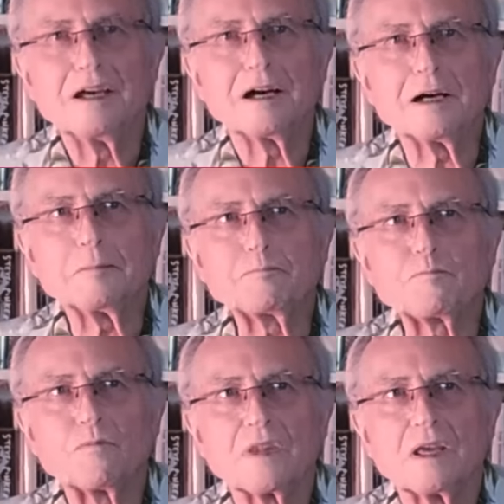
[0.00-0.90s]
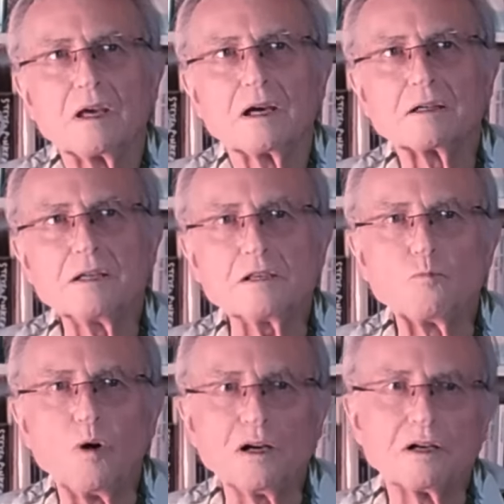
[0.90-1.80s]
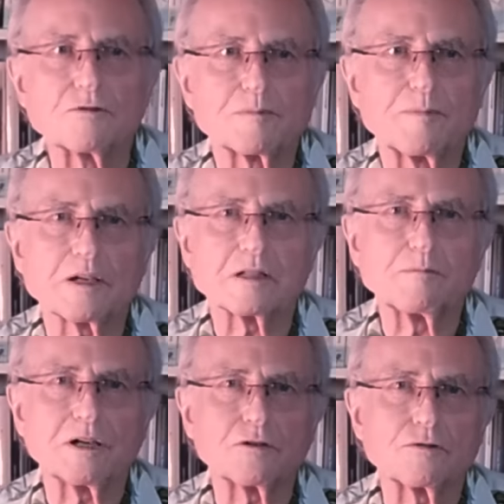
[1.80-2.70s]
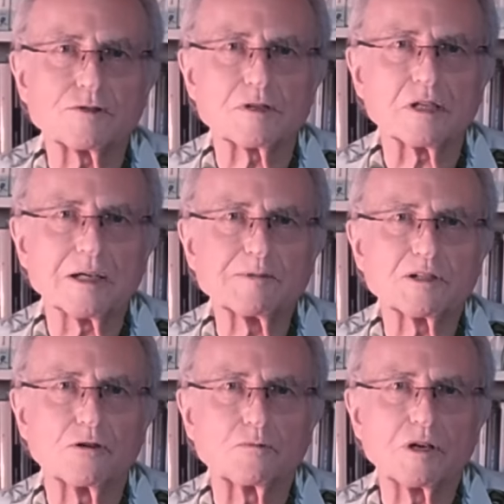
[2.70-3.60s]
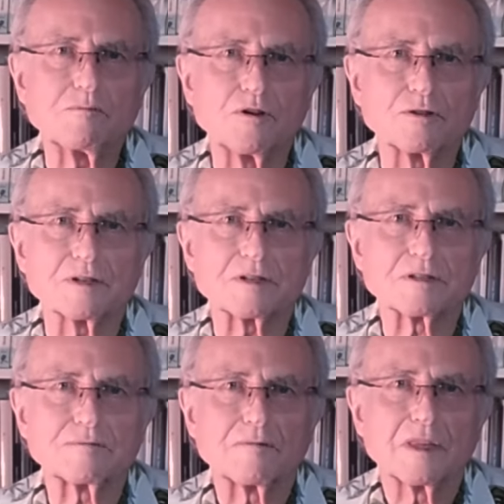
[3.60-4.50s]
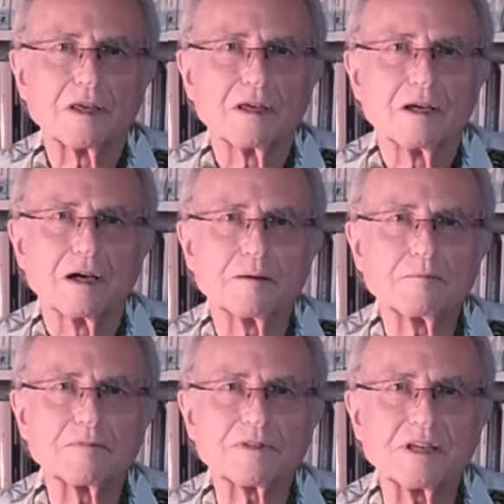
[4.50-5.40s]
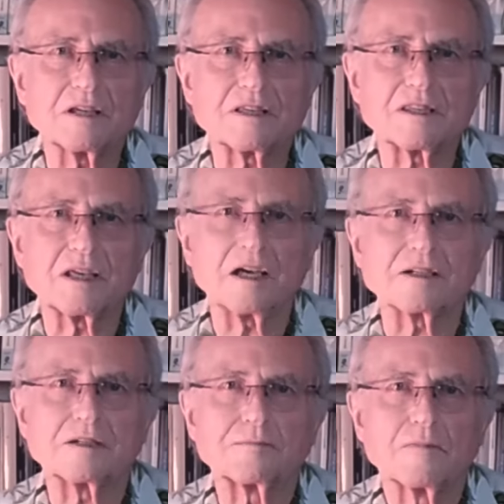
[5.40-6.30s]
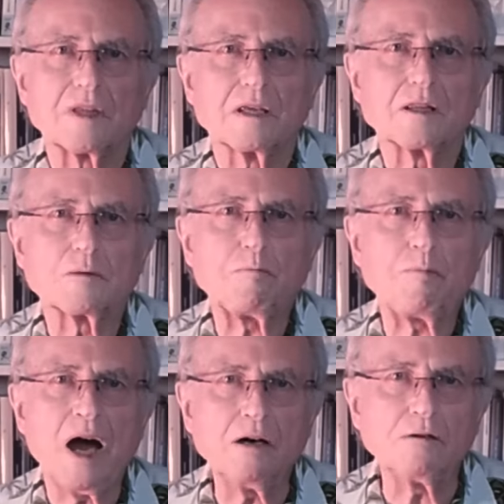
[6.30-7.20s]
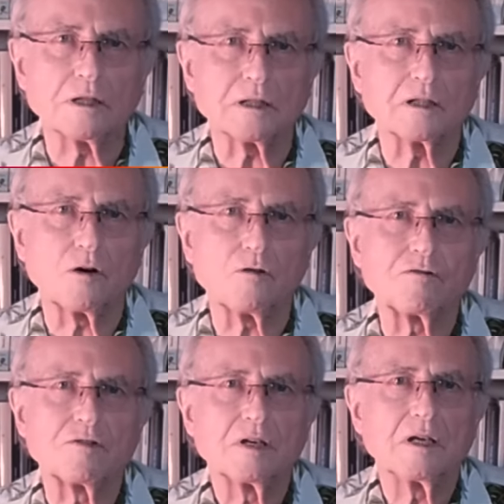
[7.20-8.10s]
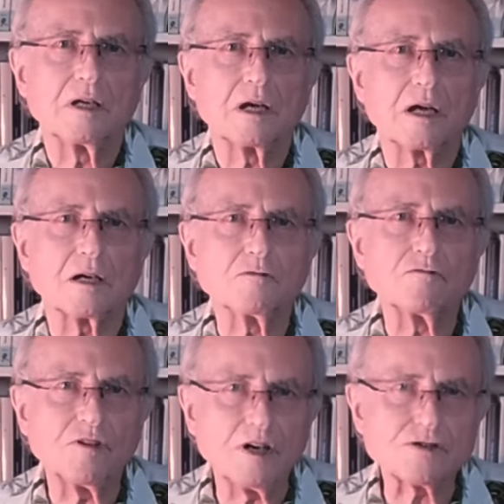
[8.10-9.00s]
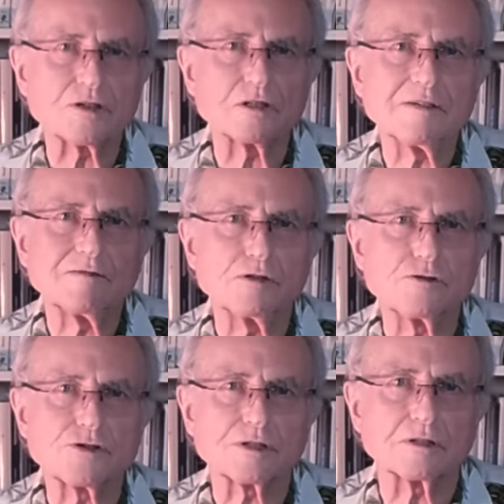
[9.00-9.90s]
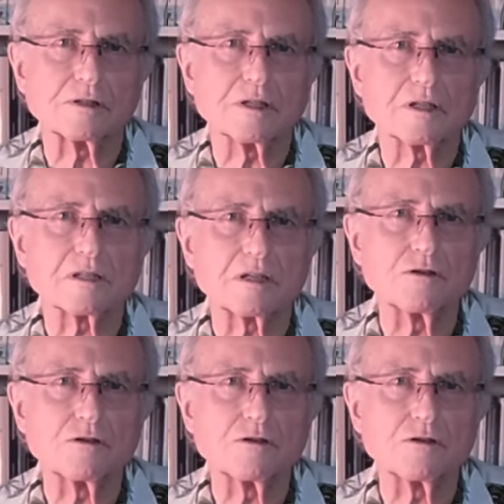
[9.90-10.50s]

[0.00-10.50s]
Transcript: At least one respected biologist, Simon Conway Morris, thinks that the power of convergent evolution is so